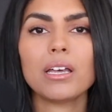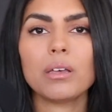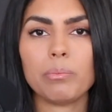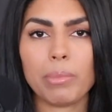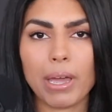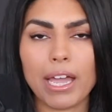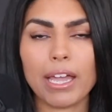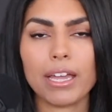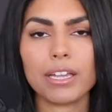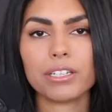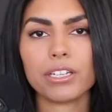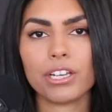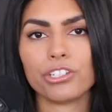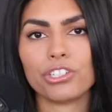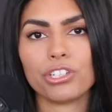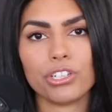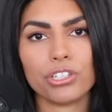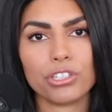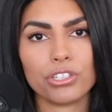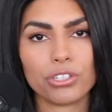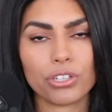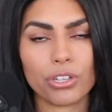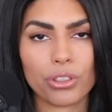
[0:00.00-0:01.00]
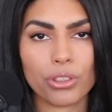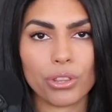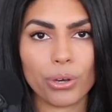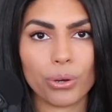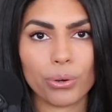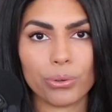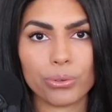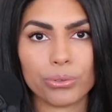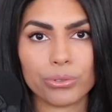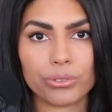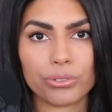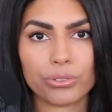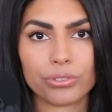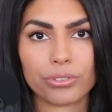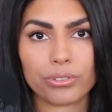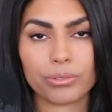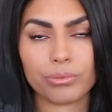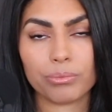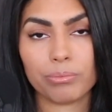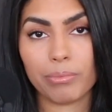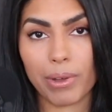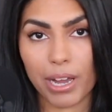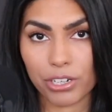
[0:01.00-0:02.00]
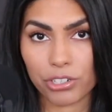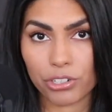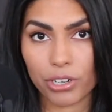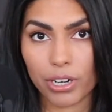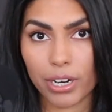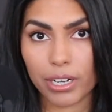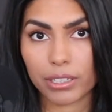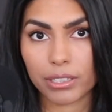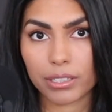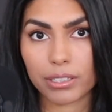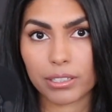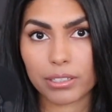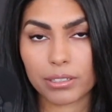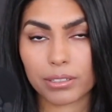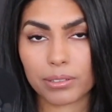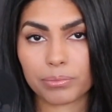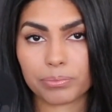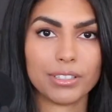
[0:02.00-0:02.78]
pay attention to those metrics.